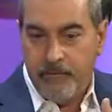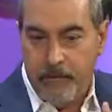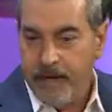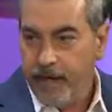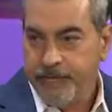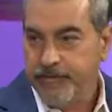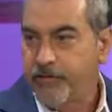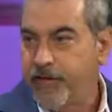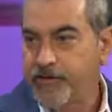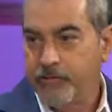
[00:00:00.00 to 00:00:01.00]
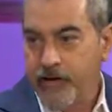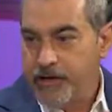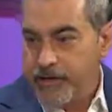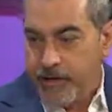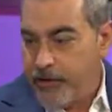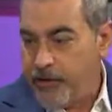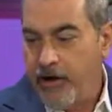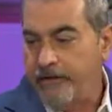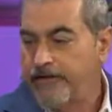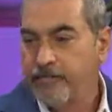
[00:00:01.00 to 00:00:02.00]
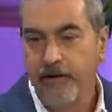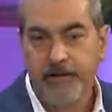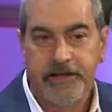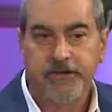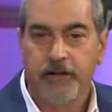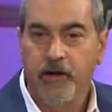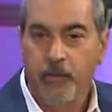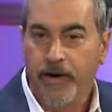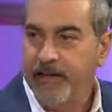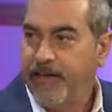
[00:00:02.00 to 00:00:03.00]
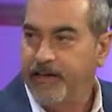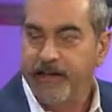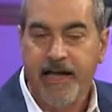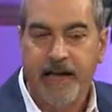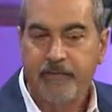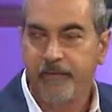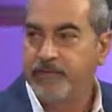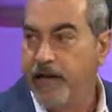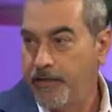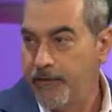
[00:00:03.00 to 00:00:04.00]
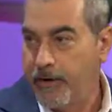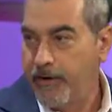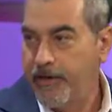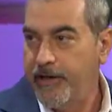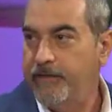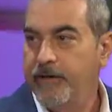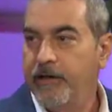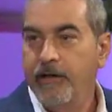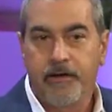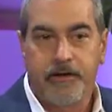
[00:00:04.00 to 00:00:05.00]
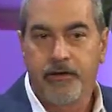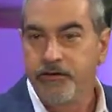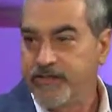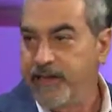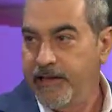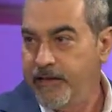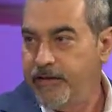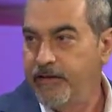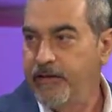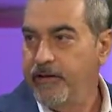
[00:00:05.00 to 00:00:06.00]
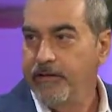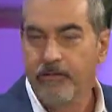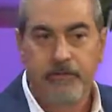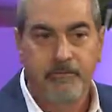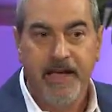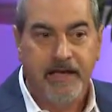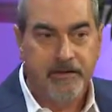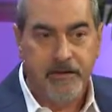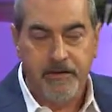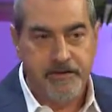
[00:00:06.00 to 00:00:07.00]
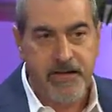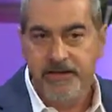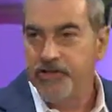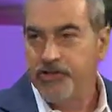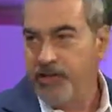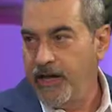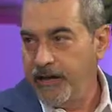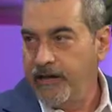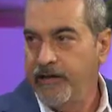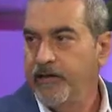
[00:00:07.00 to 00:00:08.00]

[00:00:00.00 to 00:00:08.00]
my office in Rancho Mirage and our other office in Beverly Hills, we're collecting data from South America, New Zealand, many sites in China,